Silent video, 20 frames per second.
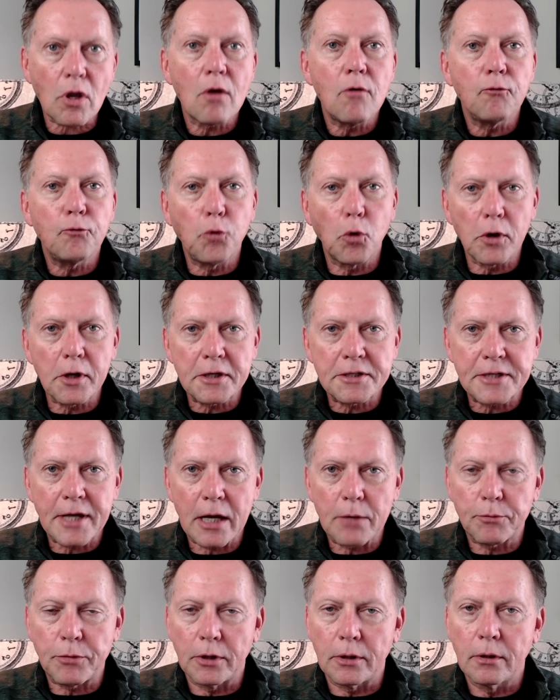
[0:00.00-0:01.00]
For
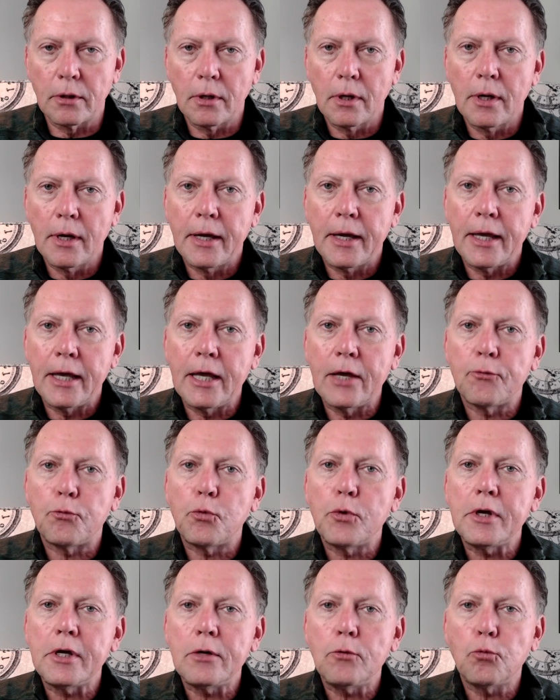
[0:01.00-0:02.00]
example, if
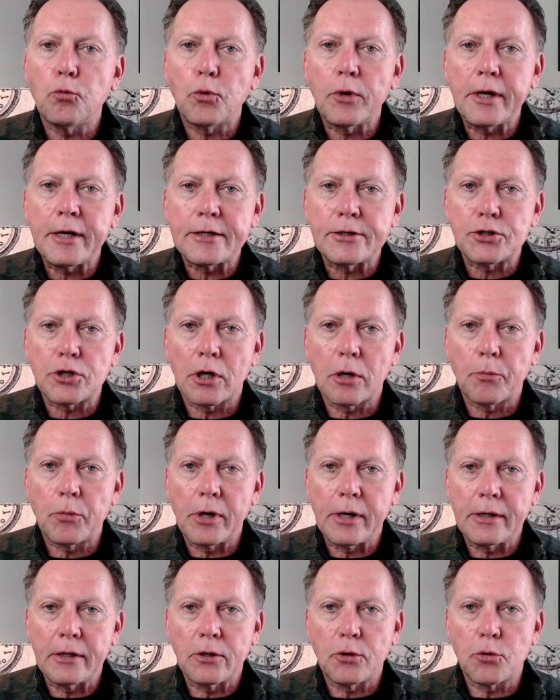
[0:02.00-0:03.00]
we
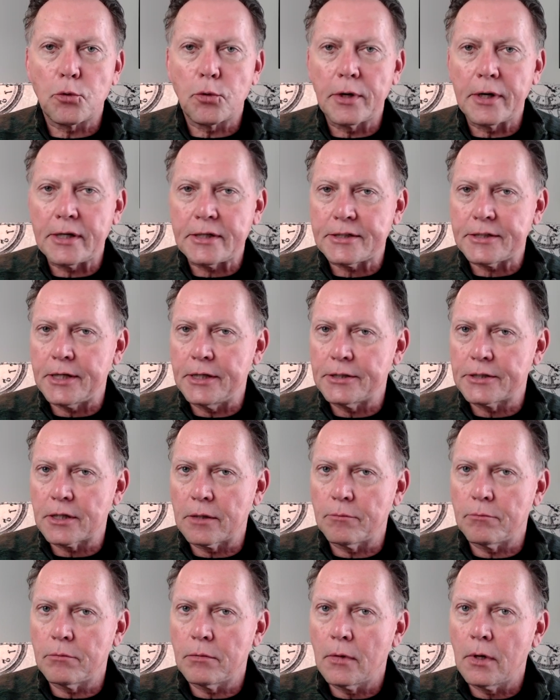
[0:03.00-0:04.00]
reinterpret
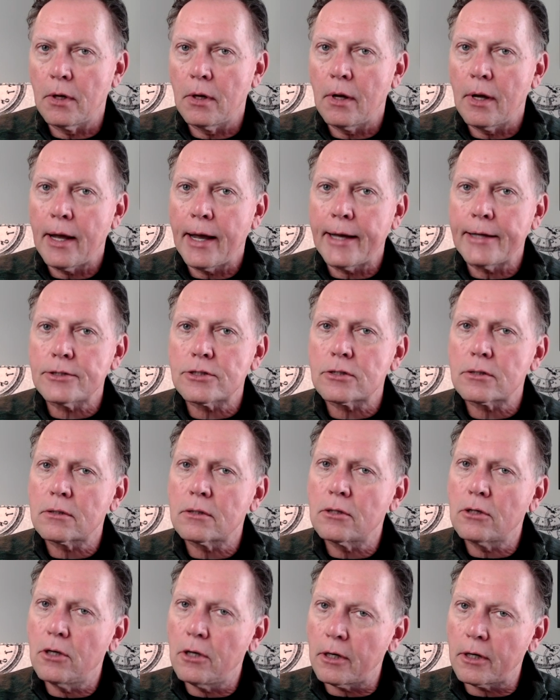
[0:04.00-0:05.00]
criticism as
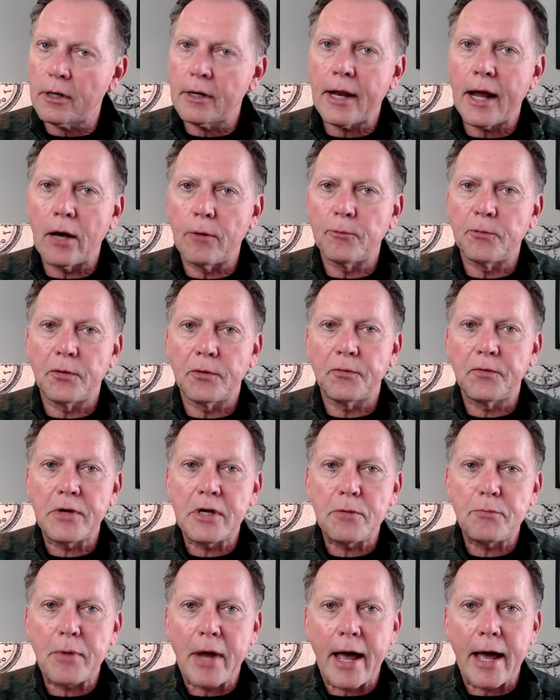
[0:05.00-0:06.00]
good and helpful
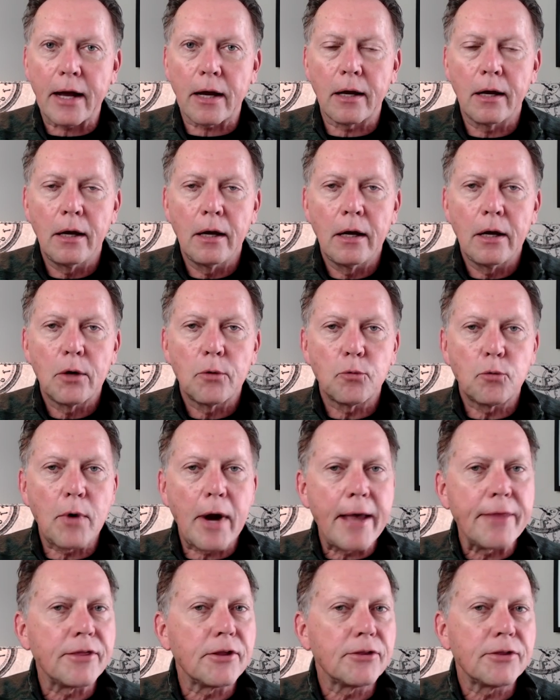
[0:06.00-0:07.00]
feedback,
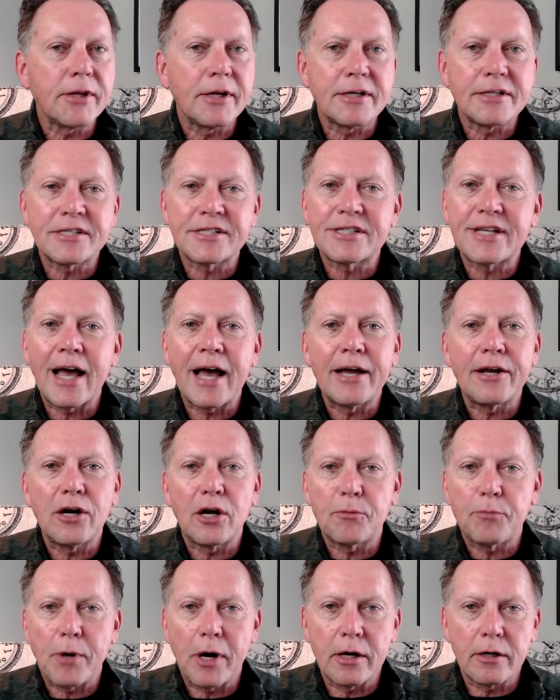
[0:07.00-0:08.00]
rather than a sign our
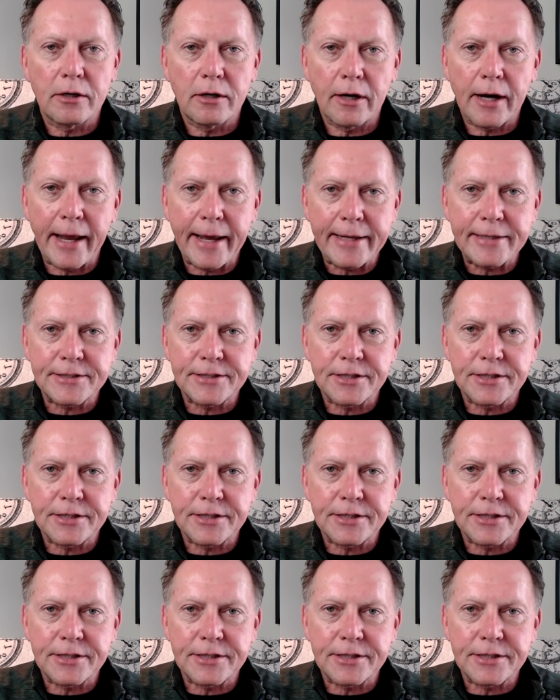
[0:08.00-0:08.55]
partner hates